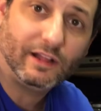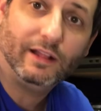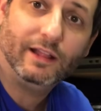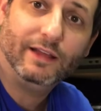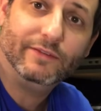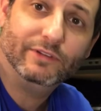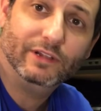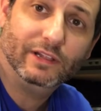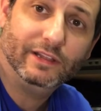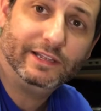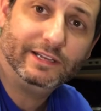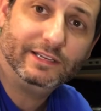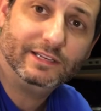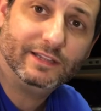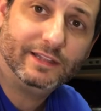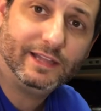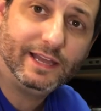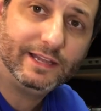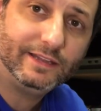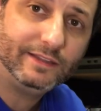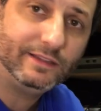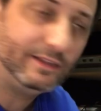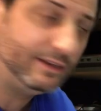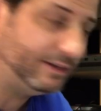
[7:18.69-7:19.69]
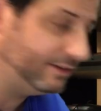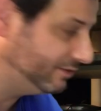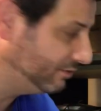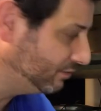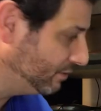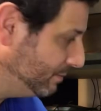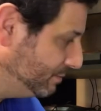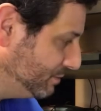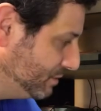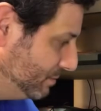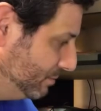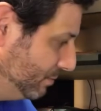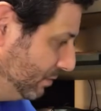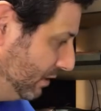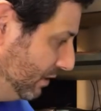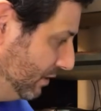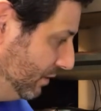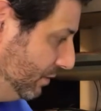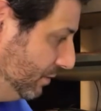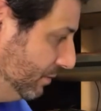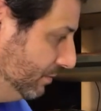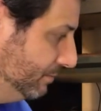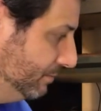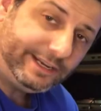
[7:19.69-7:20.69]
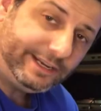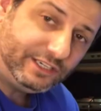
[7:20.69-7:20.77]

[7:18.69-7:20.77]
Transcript: I'll have a link to that in the description below.